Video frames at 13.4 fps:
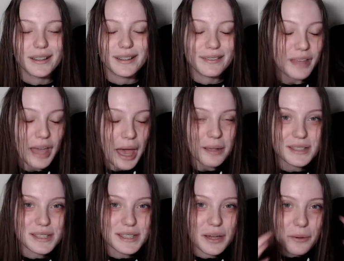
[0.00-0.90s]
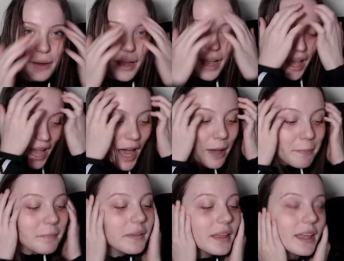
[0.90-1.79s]
Yeah, so
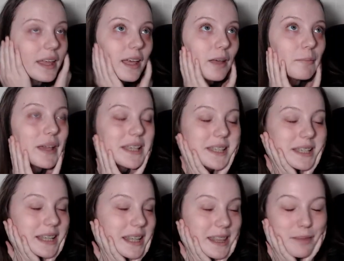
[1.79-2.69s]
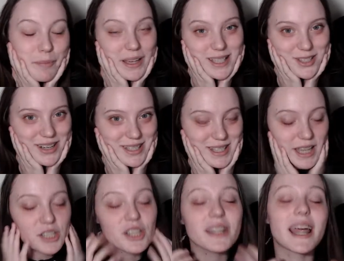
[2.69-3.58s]
basically the best
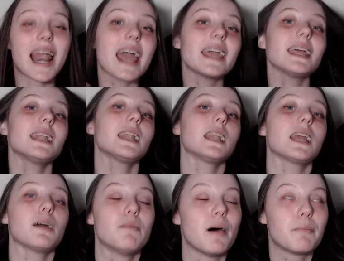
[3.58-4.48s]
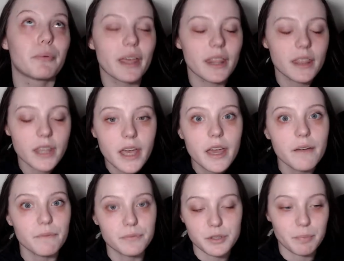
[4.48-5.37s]
translation that I can come up with
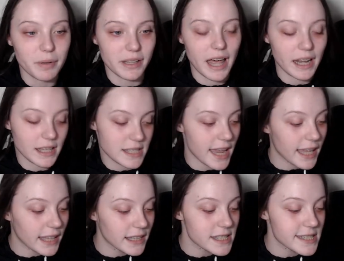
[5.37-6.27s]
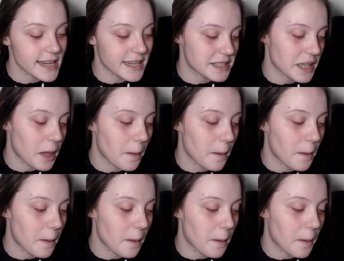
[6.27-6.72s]
to bring that into English is